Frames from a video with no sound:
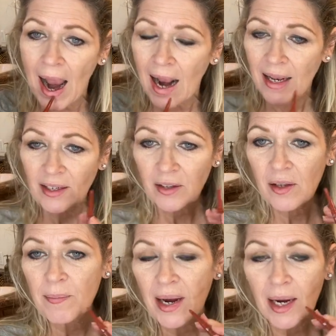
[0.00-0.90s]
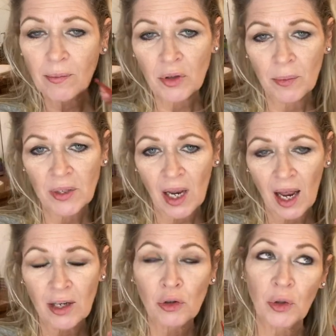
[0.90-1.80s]
These are the makeup tricks
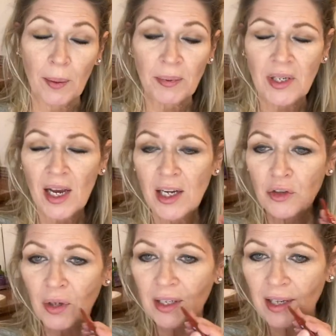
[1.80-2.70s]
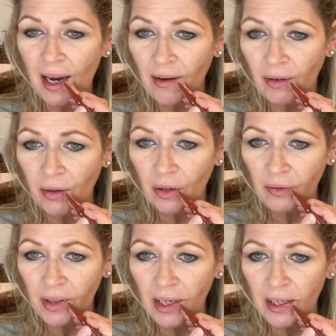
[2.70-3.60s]
I have learned over
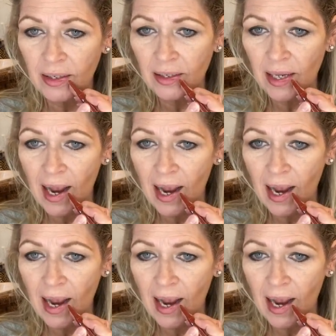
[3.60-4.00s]
the years.